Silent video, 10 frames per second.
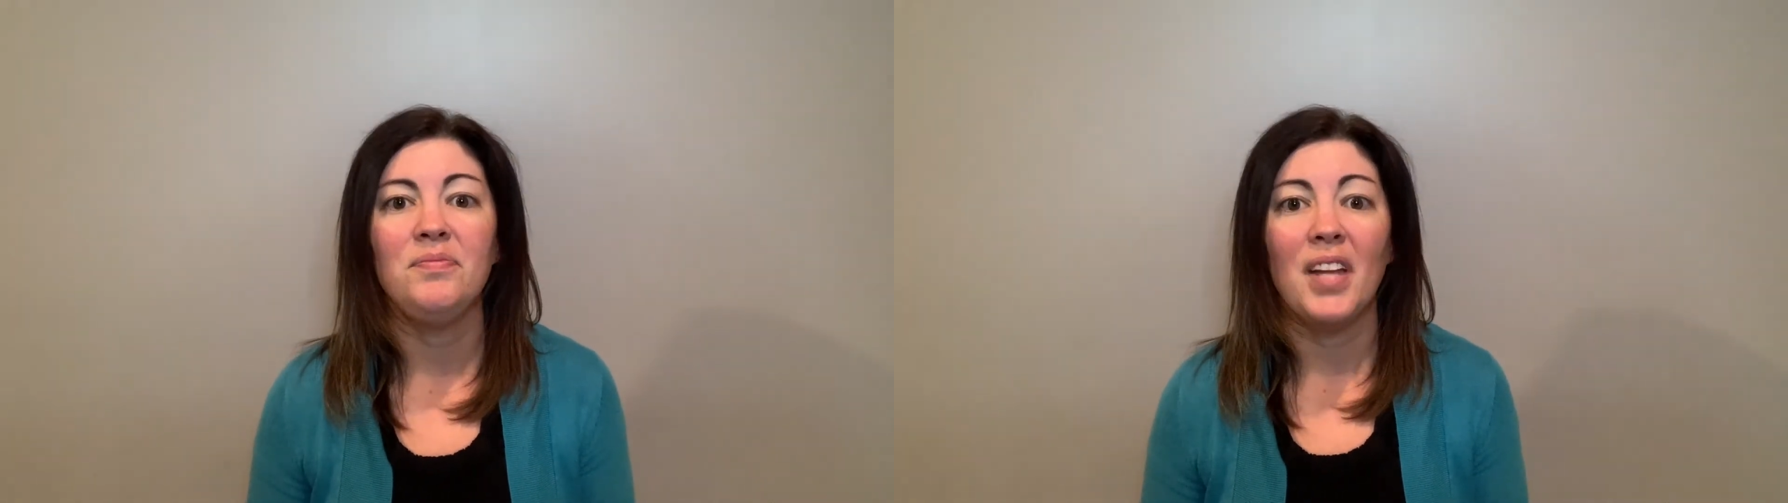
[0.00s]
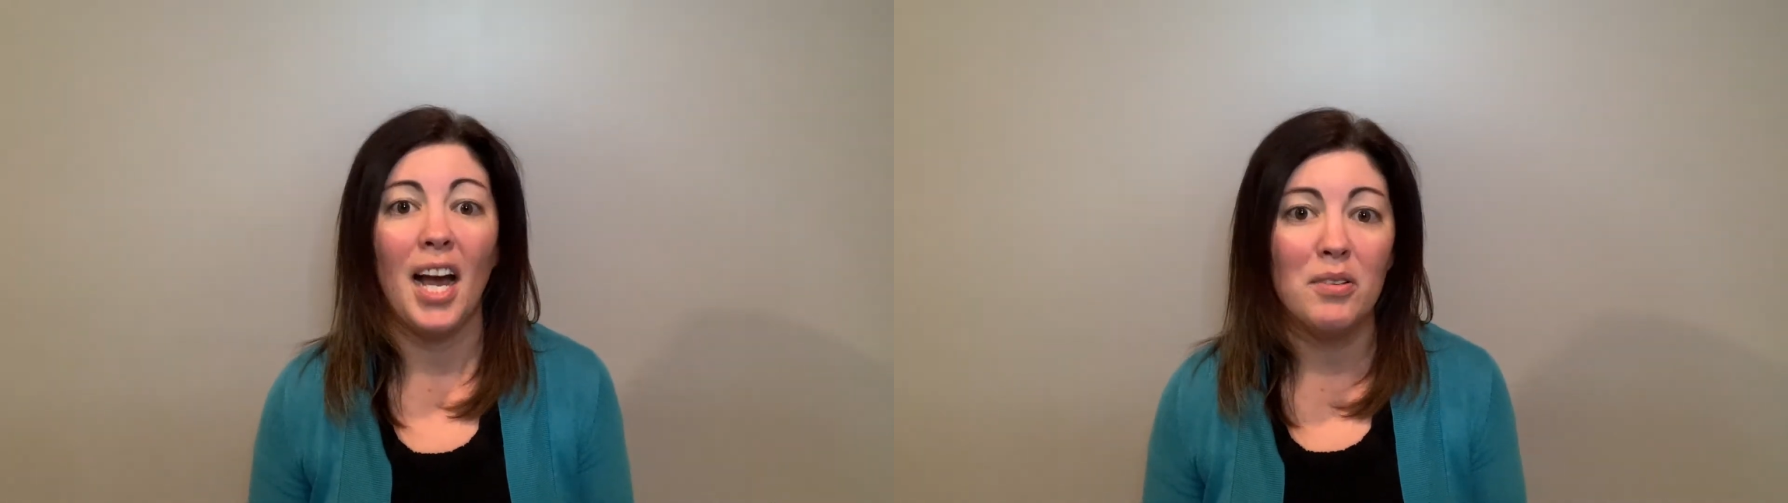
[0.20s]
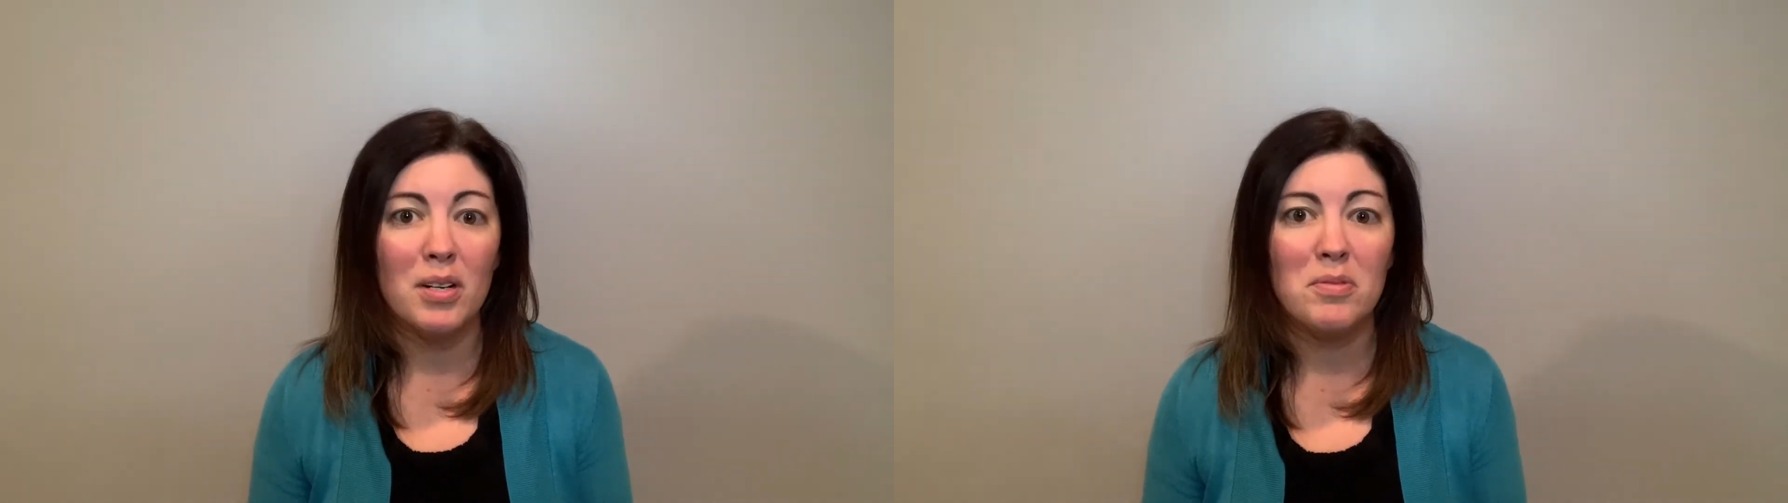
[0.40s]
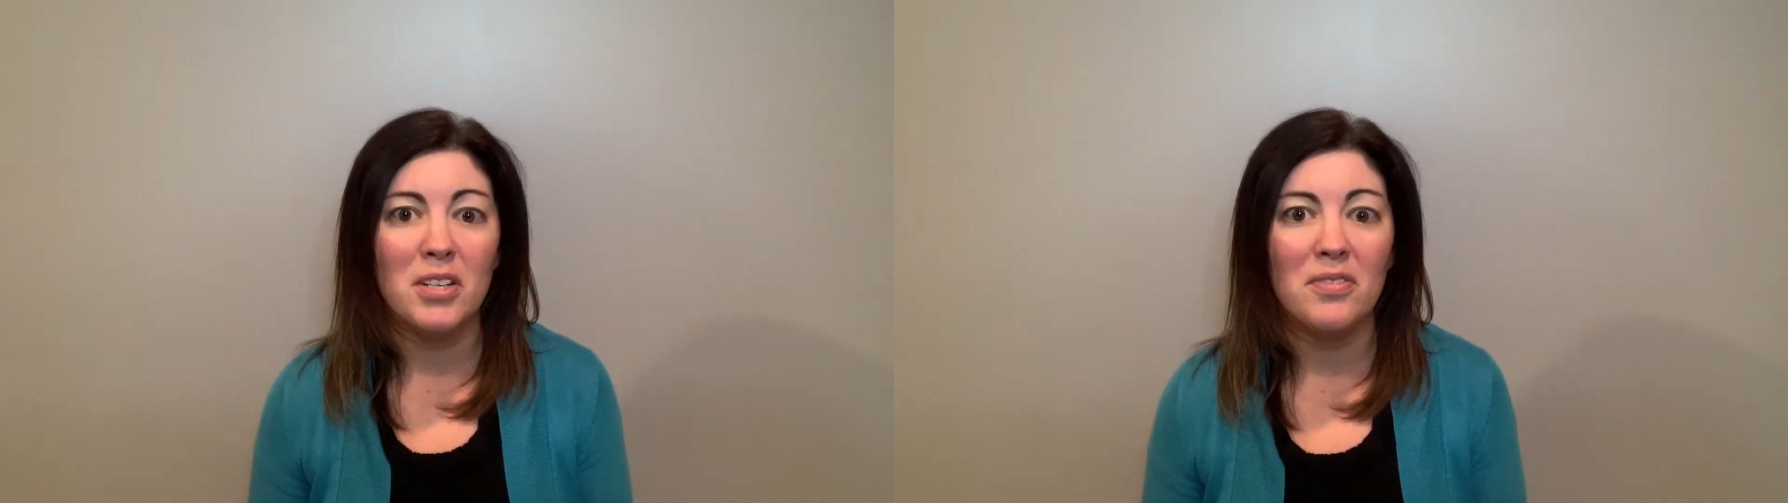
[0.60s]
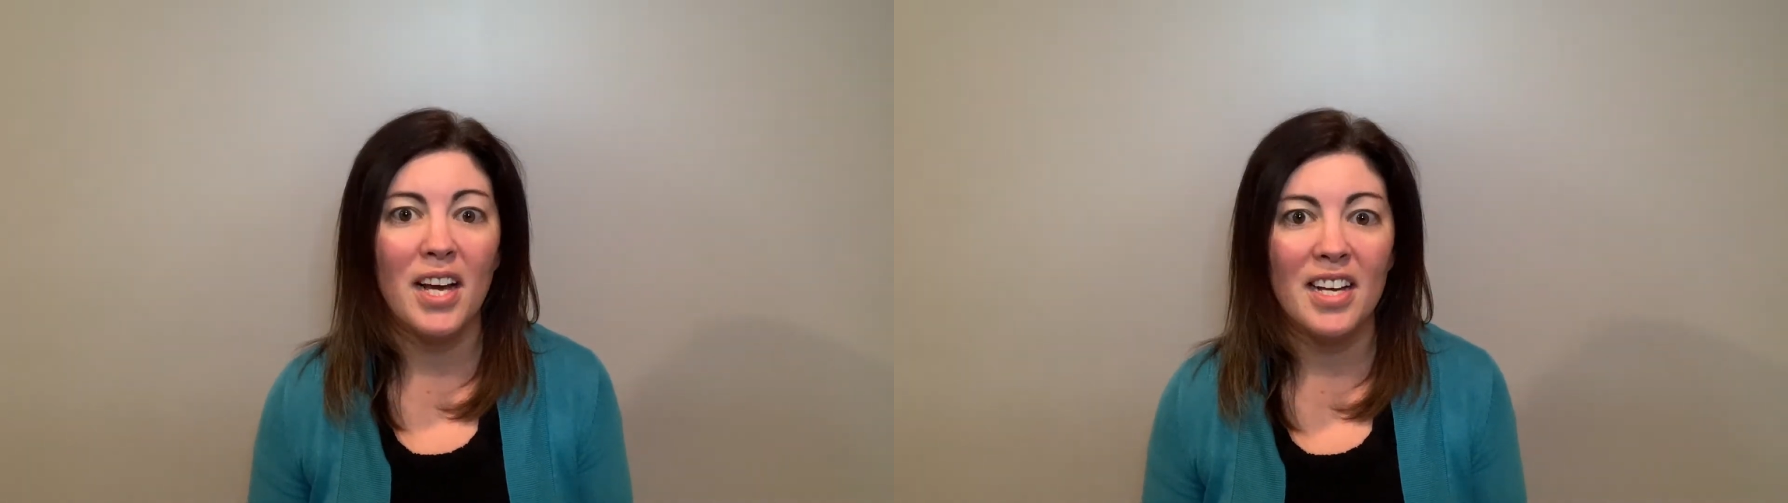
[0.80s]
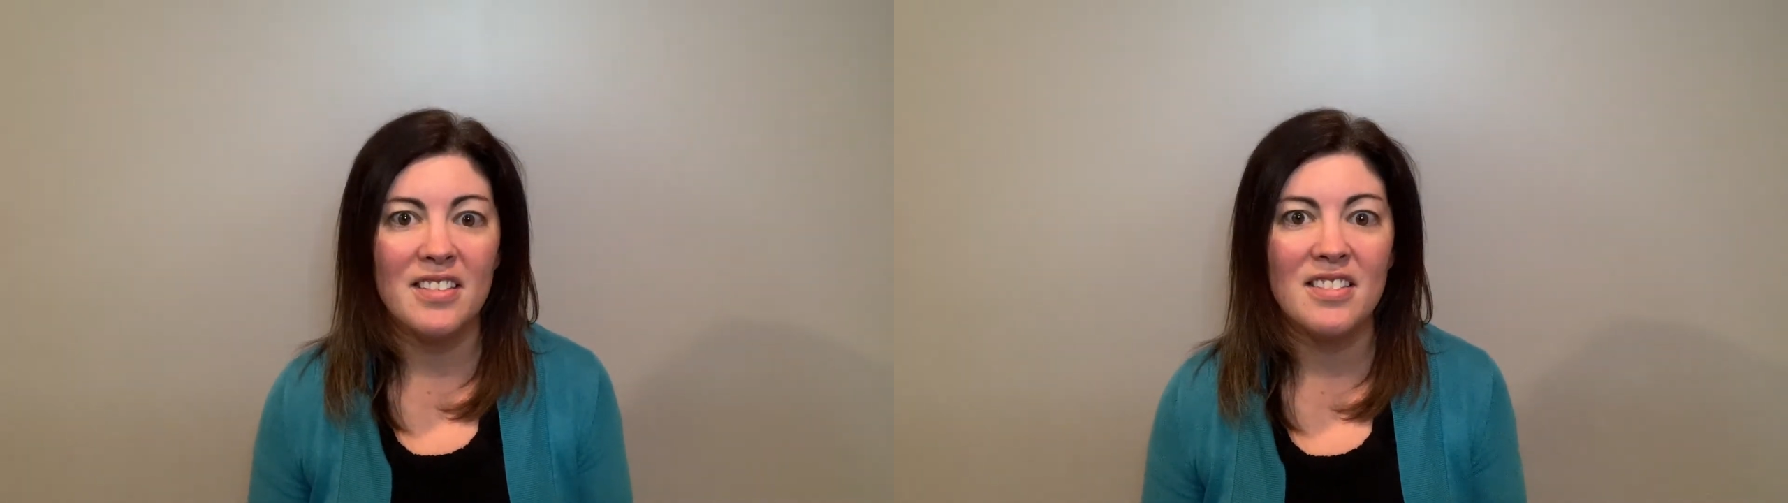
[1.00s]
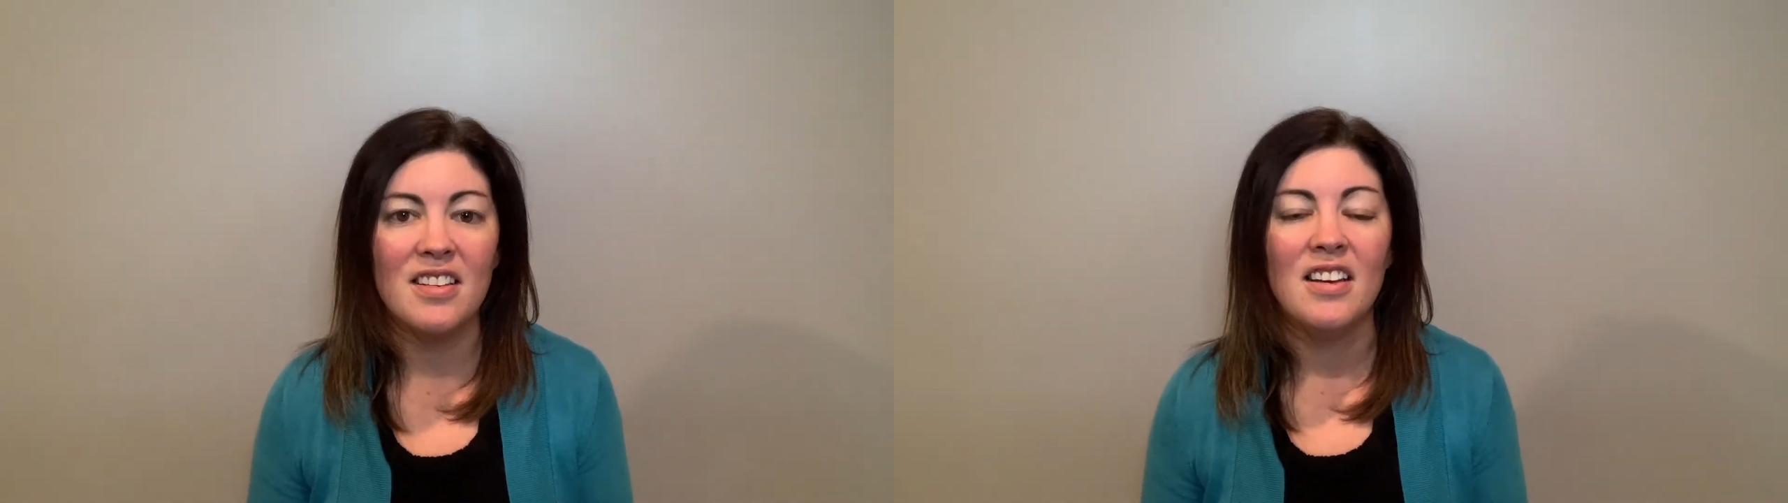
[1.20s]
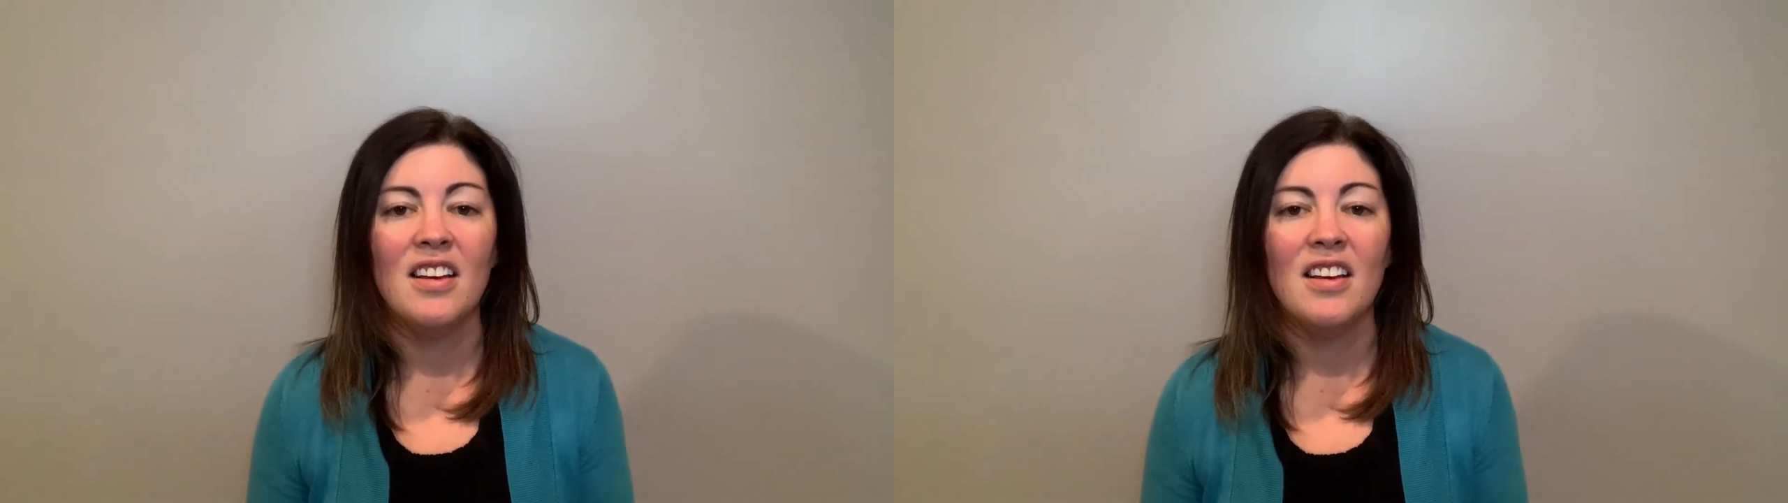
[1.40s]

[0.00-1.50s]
I walk pretty fast,